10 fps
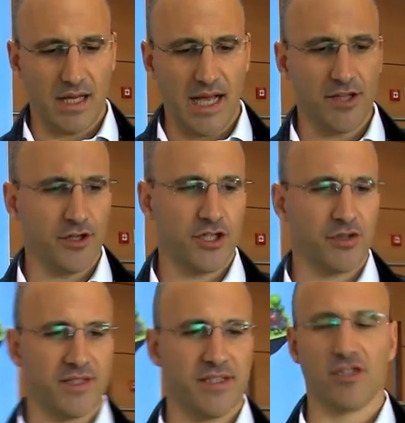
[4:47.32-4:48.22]
Other
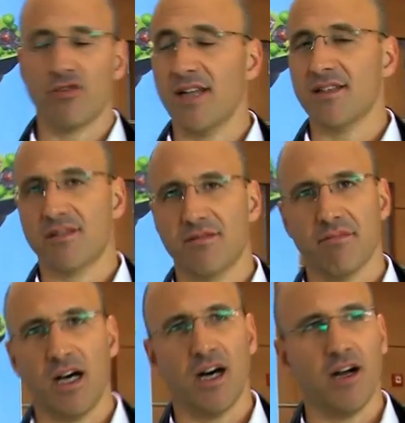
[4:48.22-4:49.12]
interesting trends
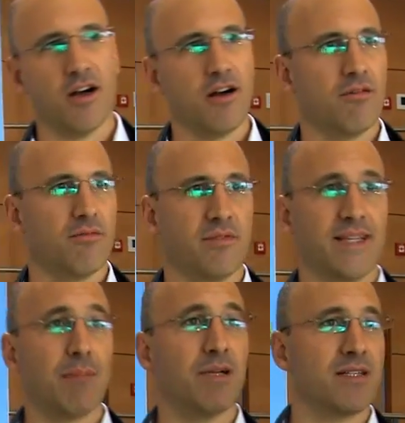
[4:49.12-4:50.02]
are
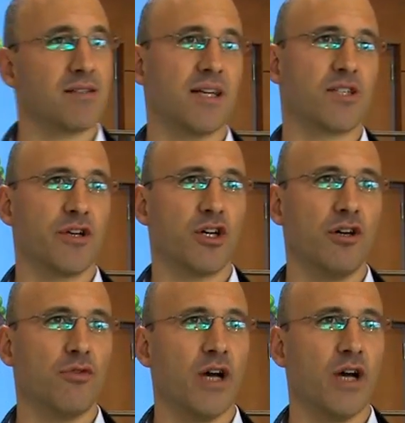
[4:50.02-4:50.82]
tablets, as we know,